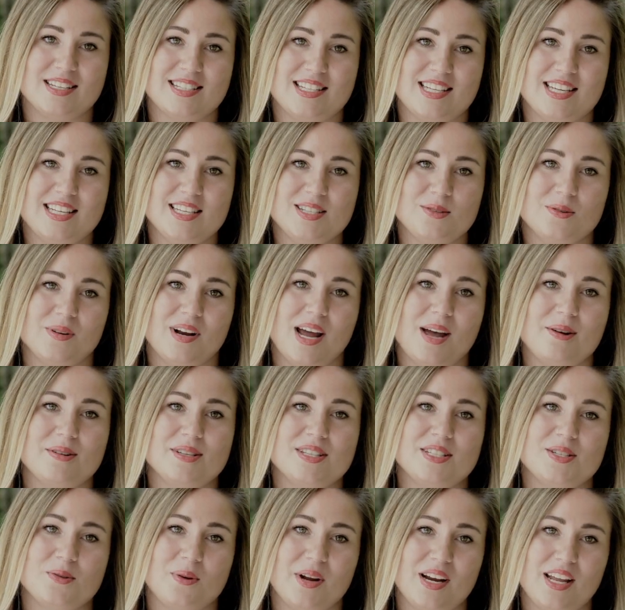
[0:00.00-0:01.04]
disease when I
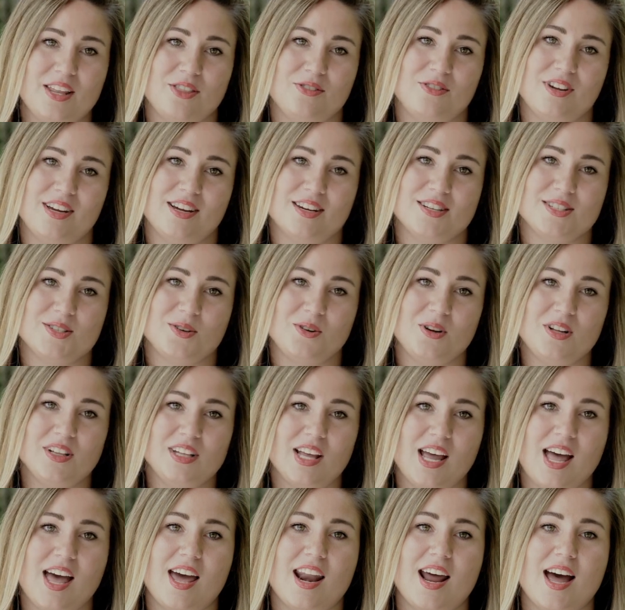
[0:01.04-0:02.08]
was 23 years
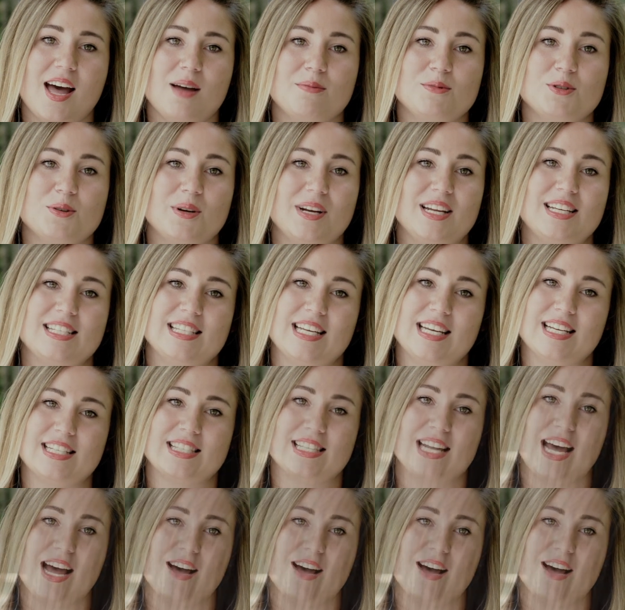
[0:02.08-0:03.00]
old, and I'm 26